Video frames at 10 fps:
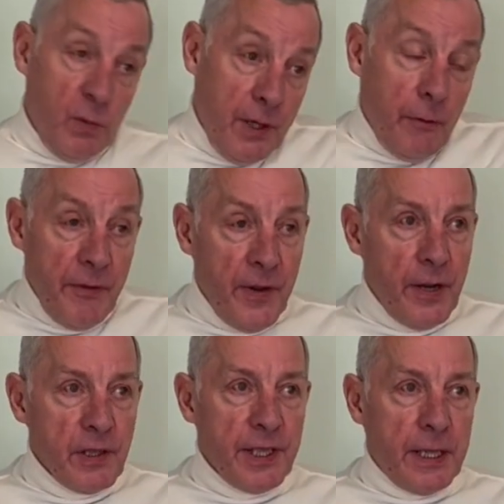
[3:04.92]
well not
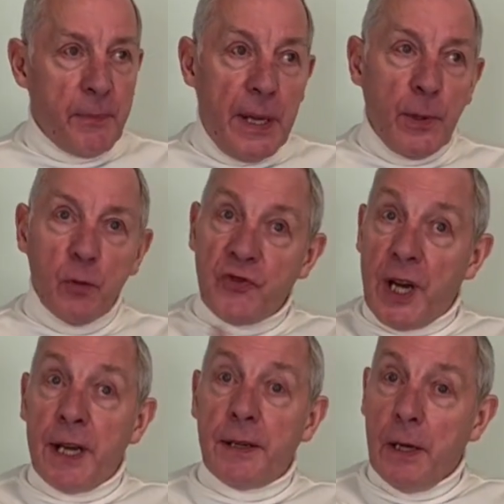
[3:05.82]
referrals, you get people who
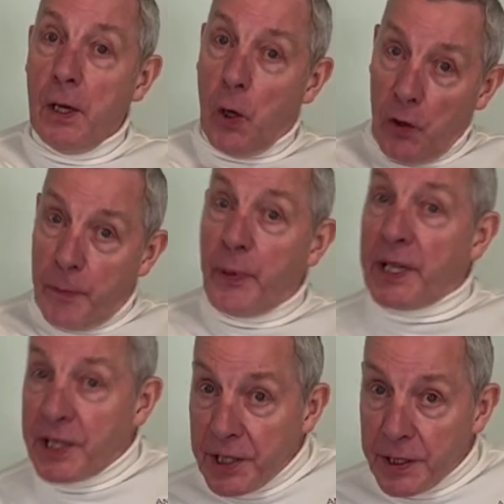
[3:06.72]
tried other
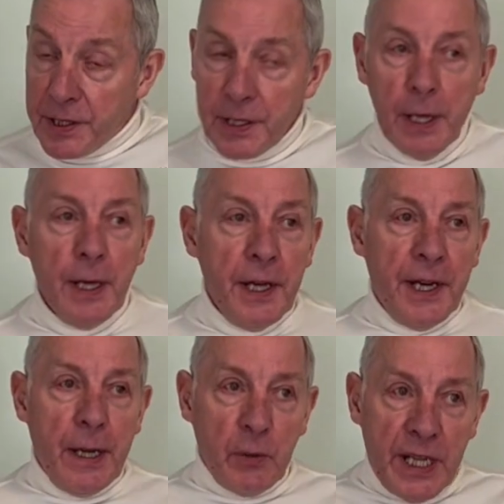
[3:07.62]
practitioners,
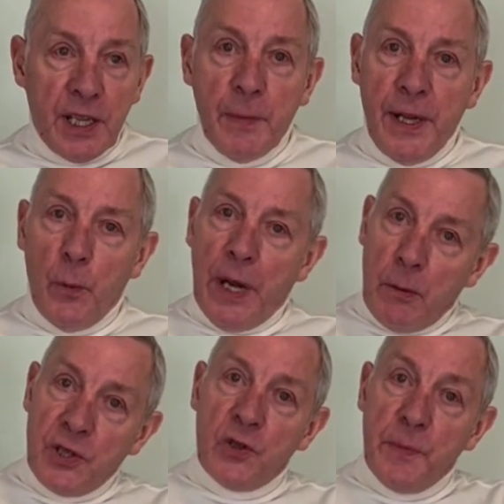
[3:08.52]
and I would get them in. And when I
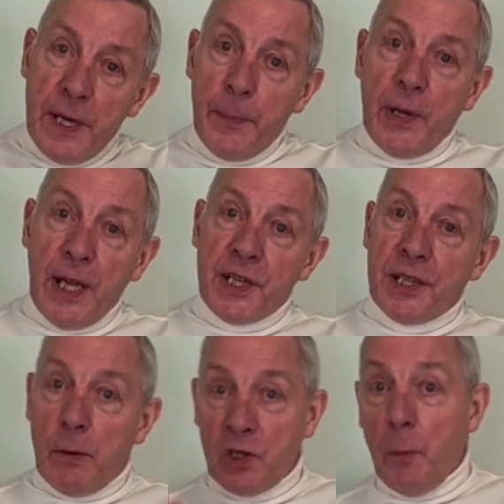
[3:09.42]
was using manipulation,
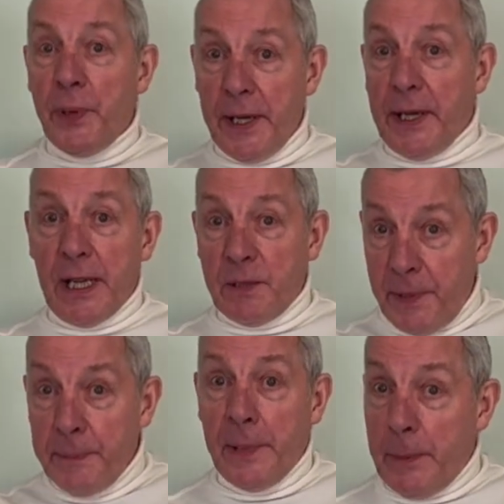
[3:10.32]
I was competing against
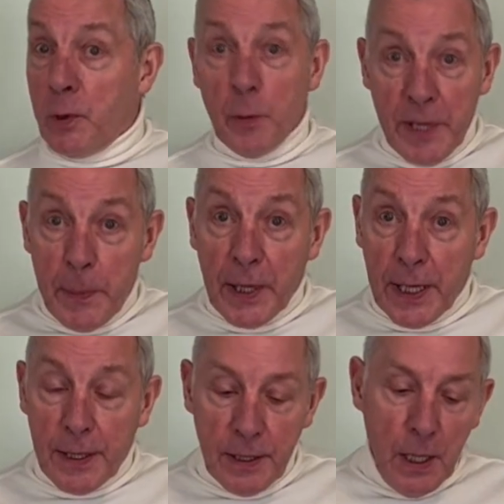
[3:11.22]
people who
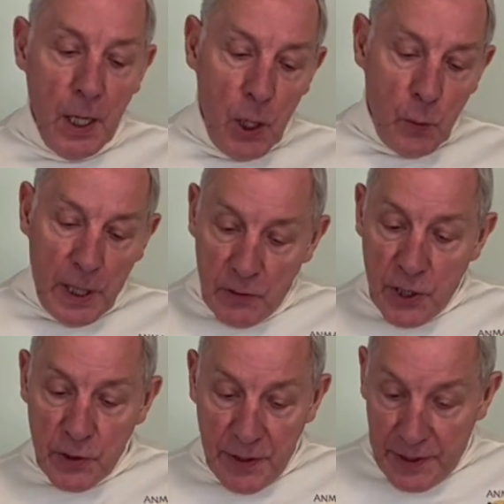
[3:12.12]
manipulated. When I was
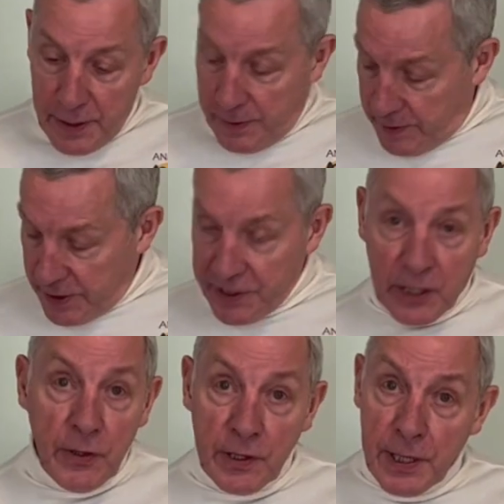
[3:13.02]
using the
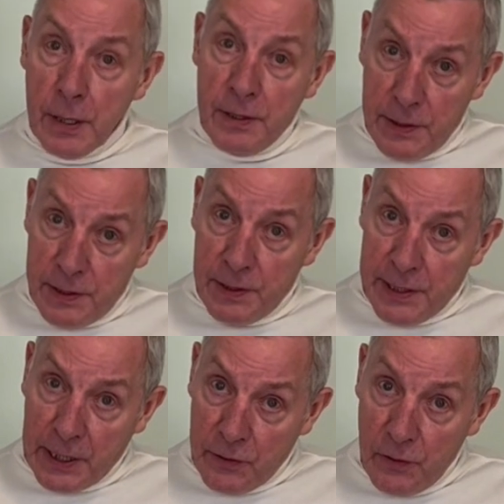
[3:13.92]

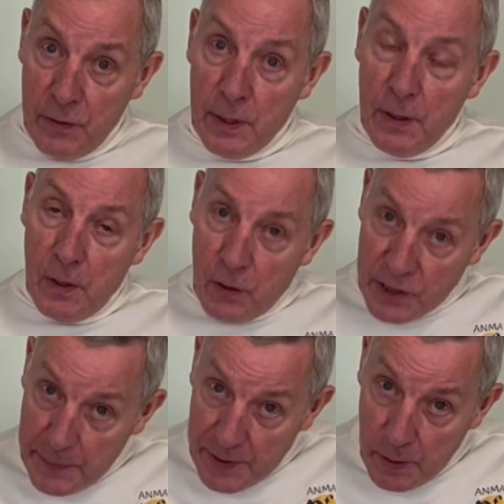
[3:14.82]

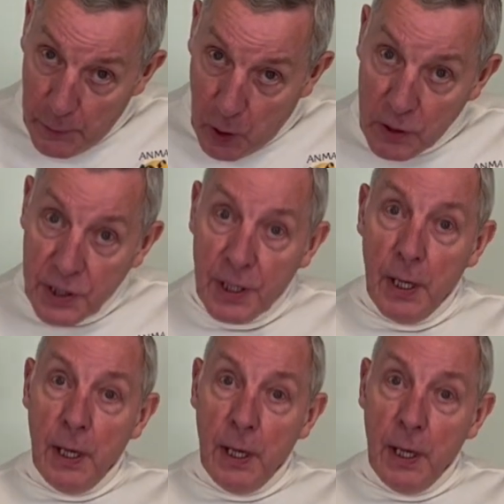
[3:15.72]
sacro-occipital blocks,